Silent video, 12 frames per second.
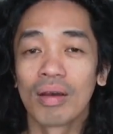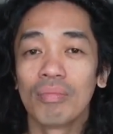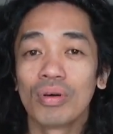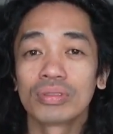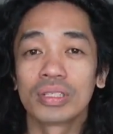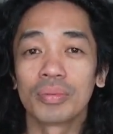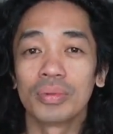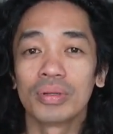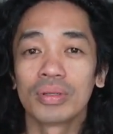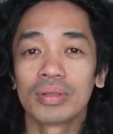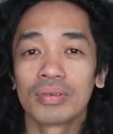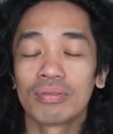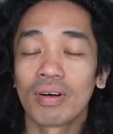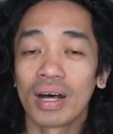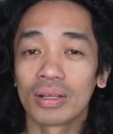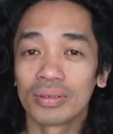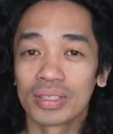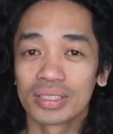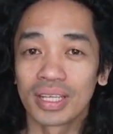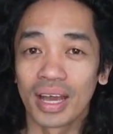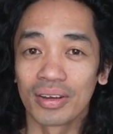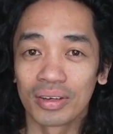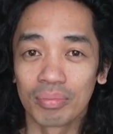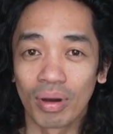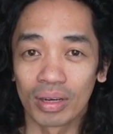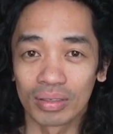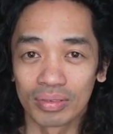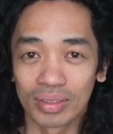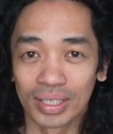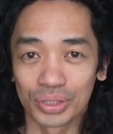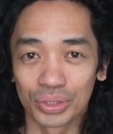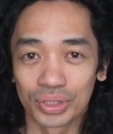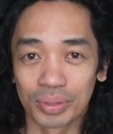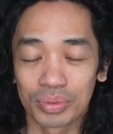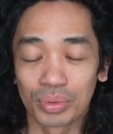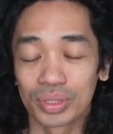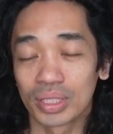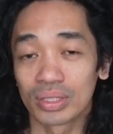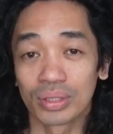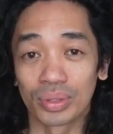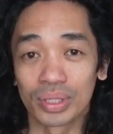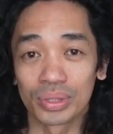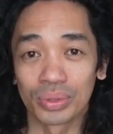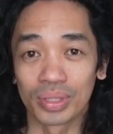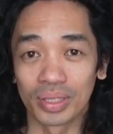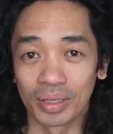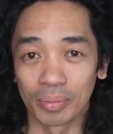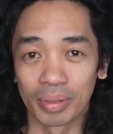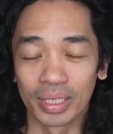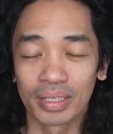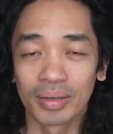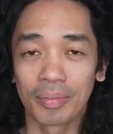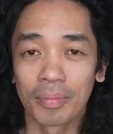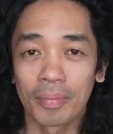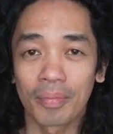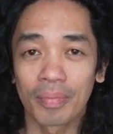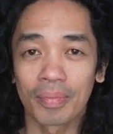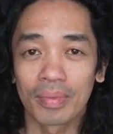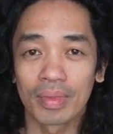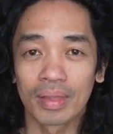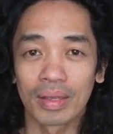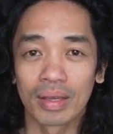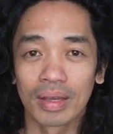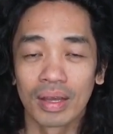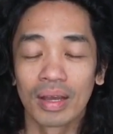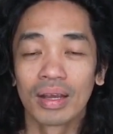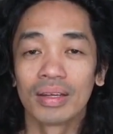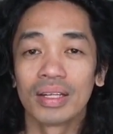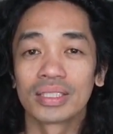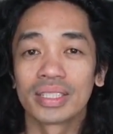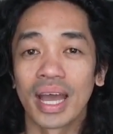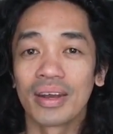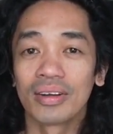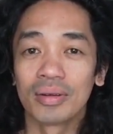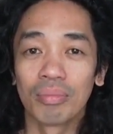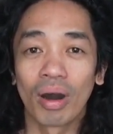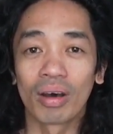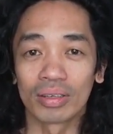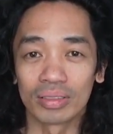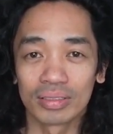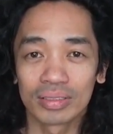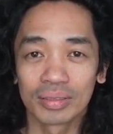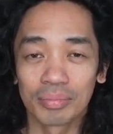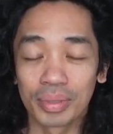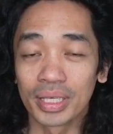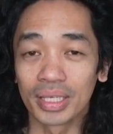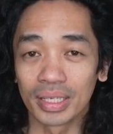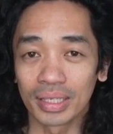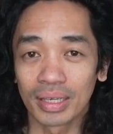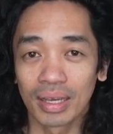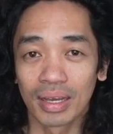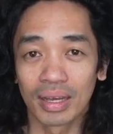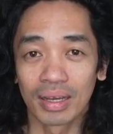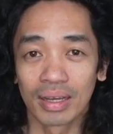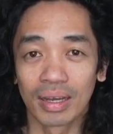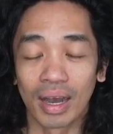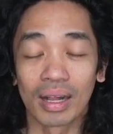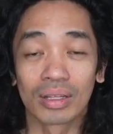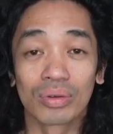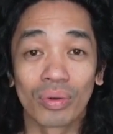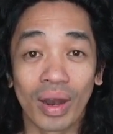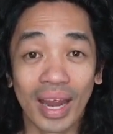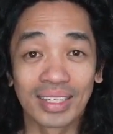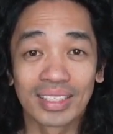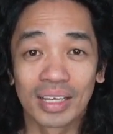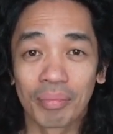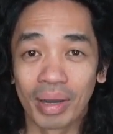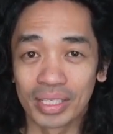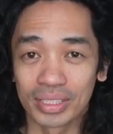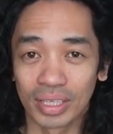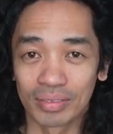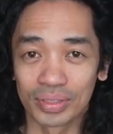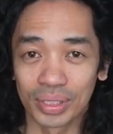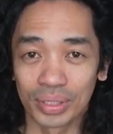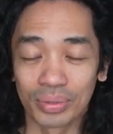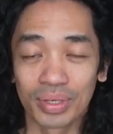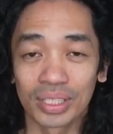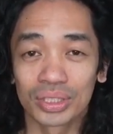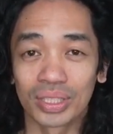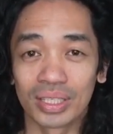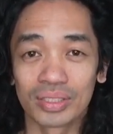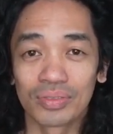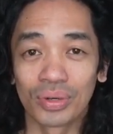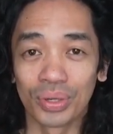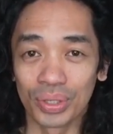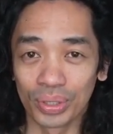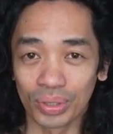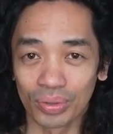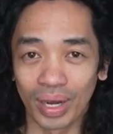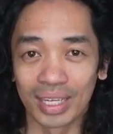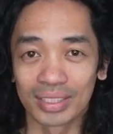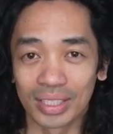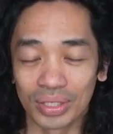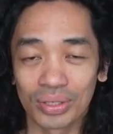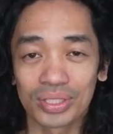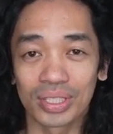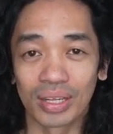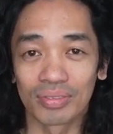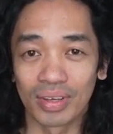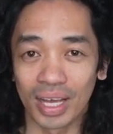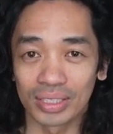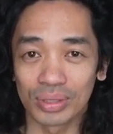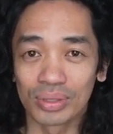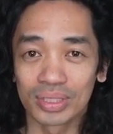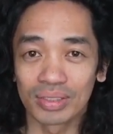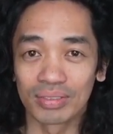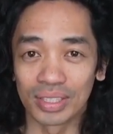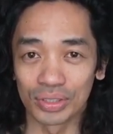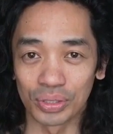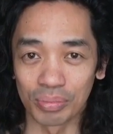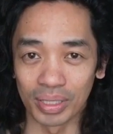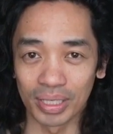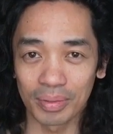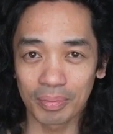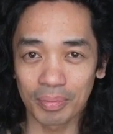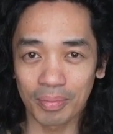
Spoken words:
Most people follow the standard model of relationships, which I'll go into in a little bit. The standard model being, I'll grant myself to you in exchange for your granting yourself exclusively to me.